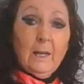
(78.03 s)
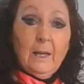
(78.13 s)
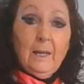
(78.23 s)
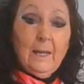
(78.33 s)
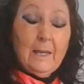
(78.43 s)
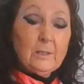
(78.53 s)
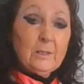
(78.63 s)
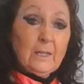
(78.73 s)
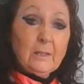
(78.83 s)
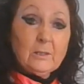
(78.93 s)
let's
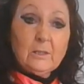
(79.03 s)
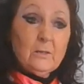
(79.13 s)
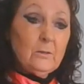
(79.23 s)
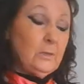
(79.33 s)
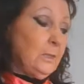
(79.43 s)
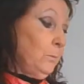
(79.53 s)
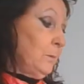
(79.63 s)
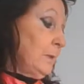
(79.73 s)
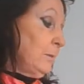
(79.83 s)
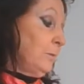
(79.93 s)
get started.
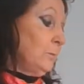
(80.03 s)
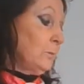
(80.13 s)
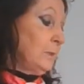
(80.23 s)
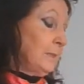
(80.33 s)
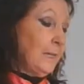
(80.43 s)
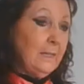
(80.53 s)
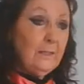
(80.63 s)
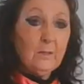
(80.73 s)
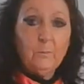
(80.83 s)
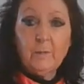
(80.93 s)
What I thought today
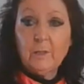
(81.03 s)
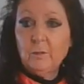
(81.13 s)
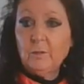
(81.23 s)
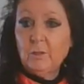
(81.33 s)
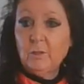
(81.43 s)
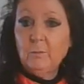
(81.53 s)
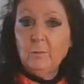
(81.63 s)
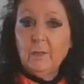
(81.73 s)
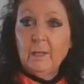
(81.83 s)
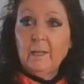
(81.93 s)
that we could do
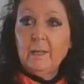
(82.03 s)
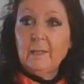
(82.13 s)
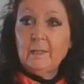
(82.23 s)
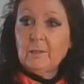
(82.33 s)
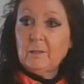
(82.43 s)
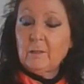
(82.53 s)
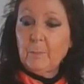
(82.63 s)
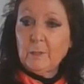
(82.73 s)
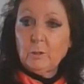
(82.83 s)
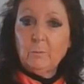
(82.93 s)
is the
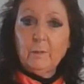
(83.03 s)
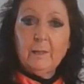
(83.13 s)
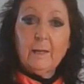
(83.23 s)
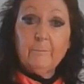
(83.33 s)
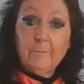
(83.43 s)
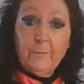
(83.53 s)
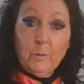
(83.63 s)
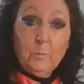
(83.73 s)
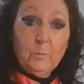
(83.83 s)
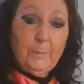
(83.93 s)
picture will
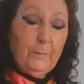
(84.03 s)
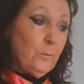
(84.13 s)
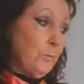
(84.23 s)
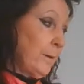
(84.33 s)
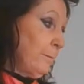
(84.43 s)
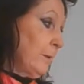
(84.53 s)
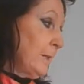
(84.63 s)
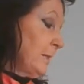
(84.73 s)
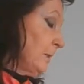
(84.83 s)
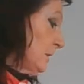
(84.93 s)
unfold before our
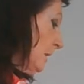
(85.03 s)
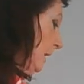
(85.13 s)
eyes,